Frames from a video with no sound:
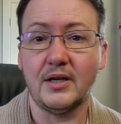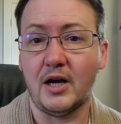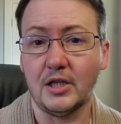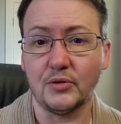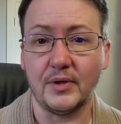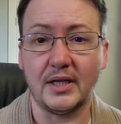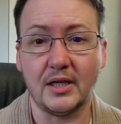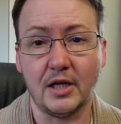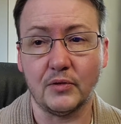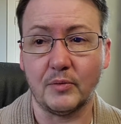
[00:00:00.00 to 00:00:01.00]
coloring
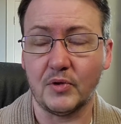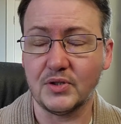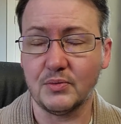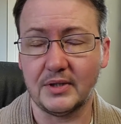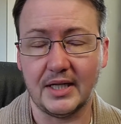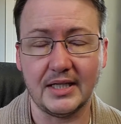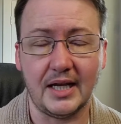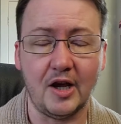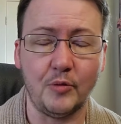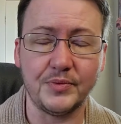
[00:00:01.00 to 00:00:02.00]
and coloring books really kind
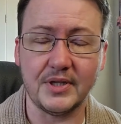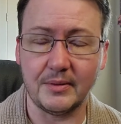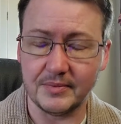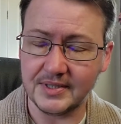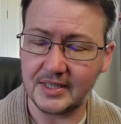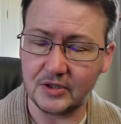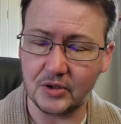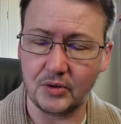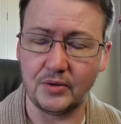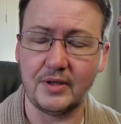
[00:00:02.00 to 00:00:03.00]
of helped them
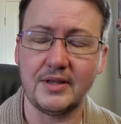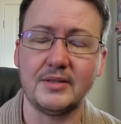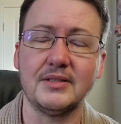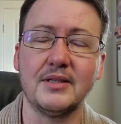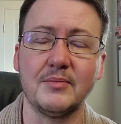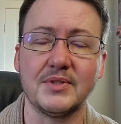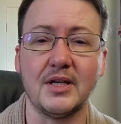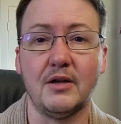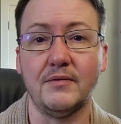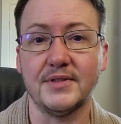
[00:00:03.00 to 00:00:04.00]
center
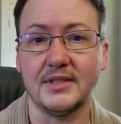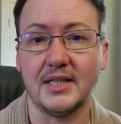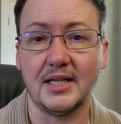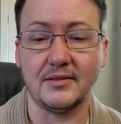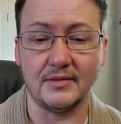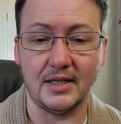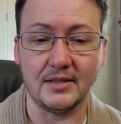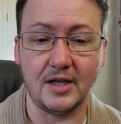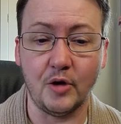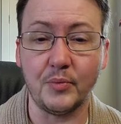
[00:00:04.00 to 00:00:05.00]
themselves and, and,
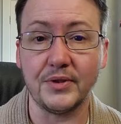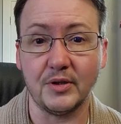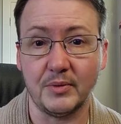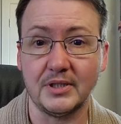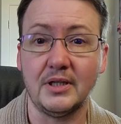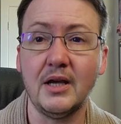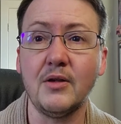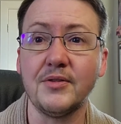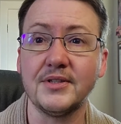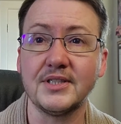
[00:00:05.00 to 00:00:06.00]
and help with their mental
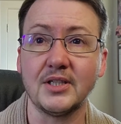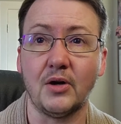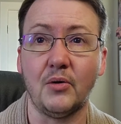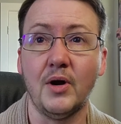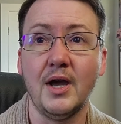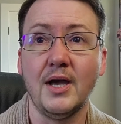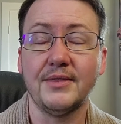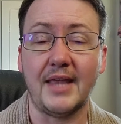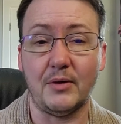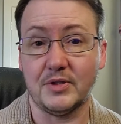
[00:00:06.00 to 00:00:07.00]
health. And so
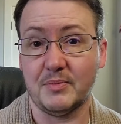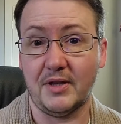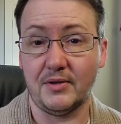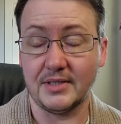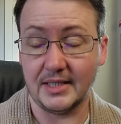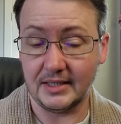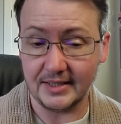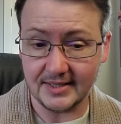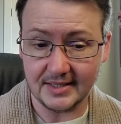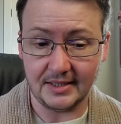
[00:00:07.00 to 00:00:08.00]
that was my thoughts. Like,
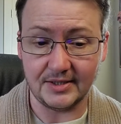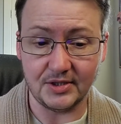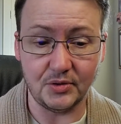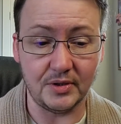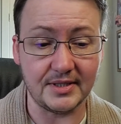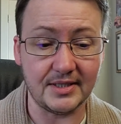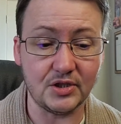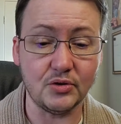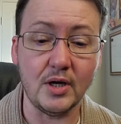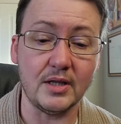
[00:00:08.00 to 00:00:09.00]
let's, let's do this. Let's
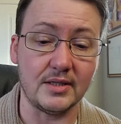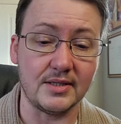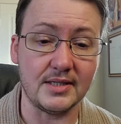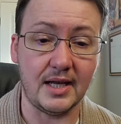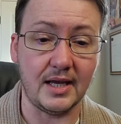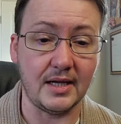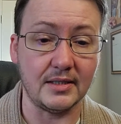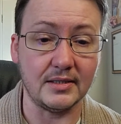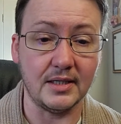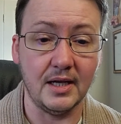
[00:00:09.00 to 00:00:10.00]
try this.
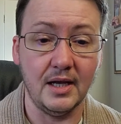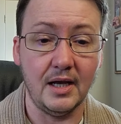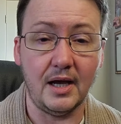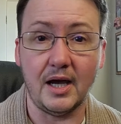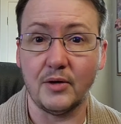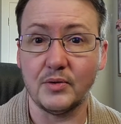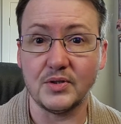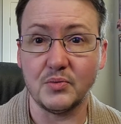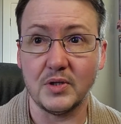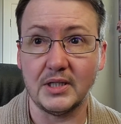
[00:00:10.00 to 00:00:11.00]
And I
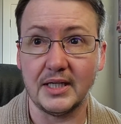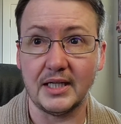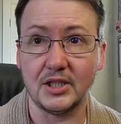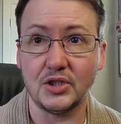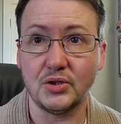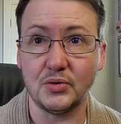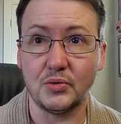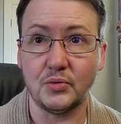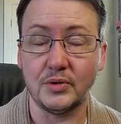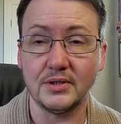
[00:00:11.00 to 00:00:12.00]
was willing
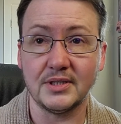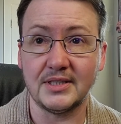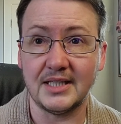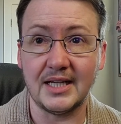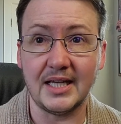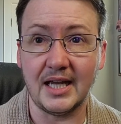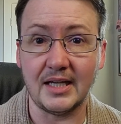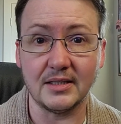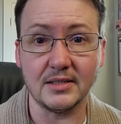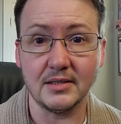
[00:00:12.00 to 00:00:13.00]
to, to
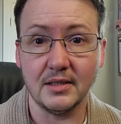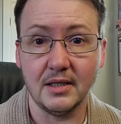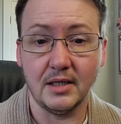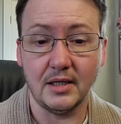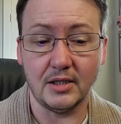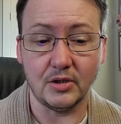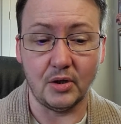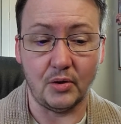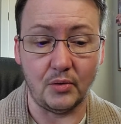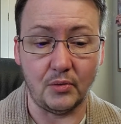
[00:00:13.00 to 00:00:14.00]
dedicate, you
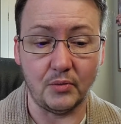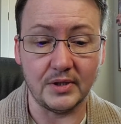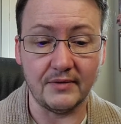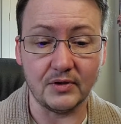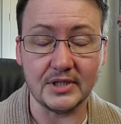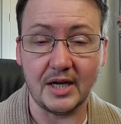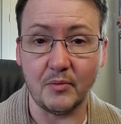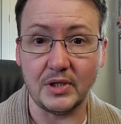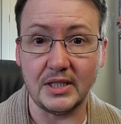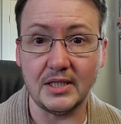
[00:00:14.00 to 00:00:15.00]
know, whatever time
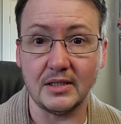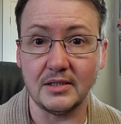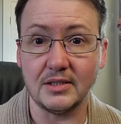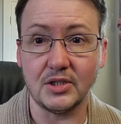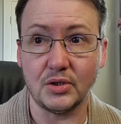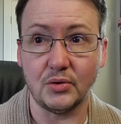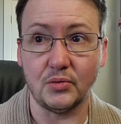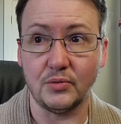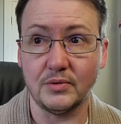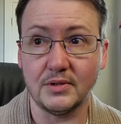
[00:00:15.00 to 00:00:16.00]
we needed to
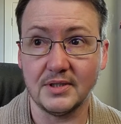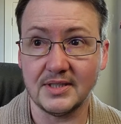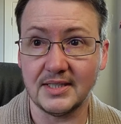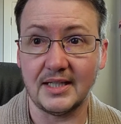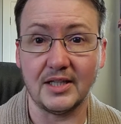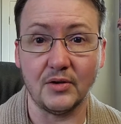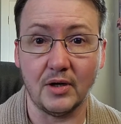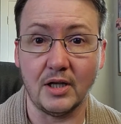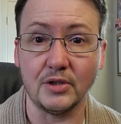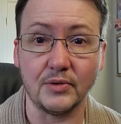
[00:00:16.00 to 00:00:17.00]
sitting there and
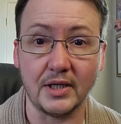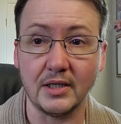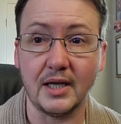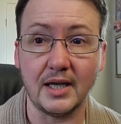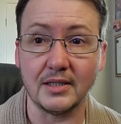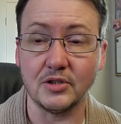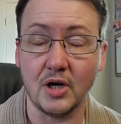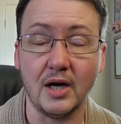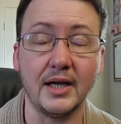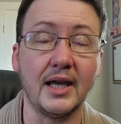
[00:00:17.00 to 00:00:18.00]
coloring and
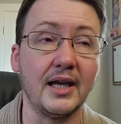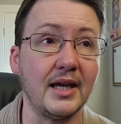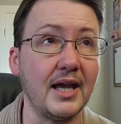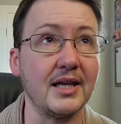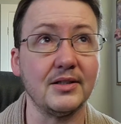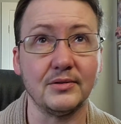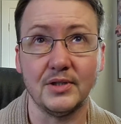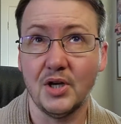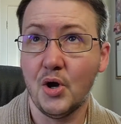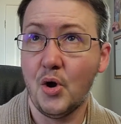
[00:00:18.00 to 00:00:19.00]
talking and
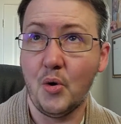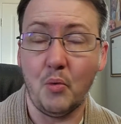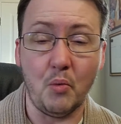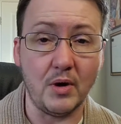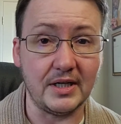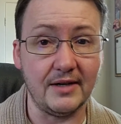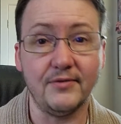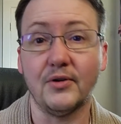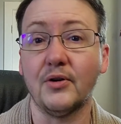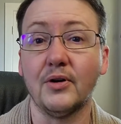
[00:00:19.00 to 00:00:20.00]

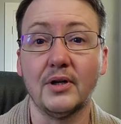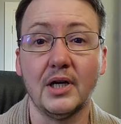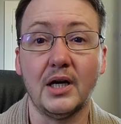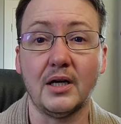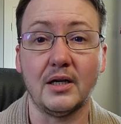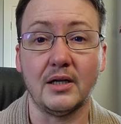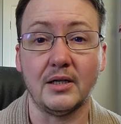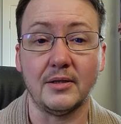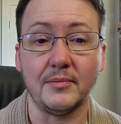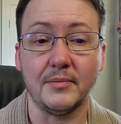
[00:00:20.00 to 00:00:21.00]
whatever,
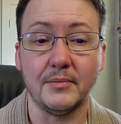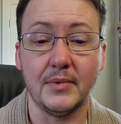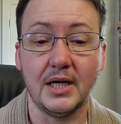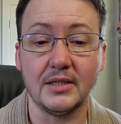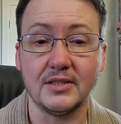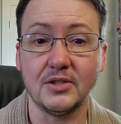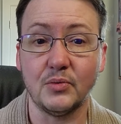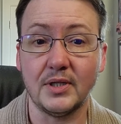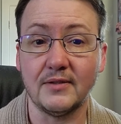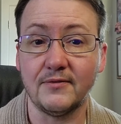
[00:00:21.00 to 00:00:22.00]
um, until
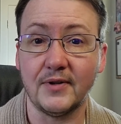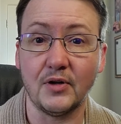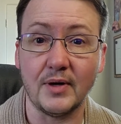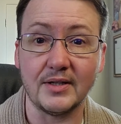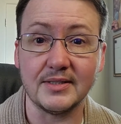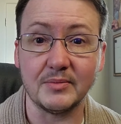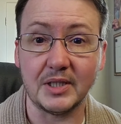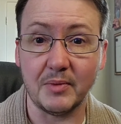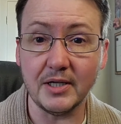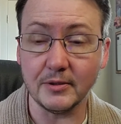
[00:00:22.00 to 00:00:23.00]
we could figure out
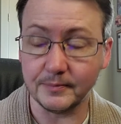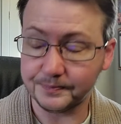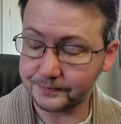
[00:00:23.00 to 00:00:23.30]
something better.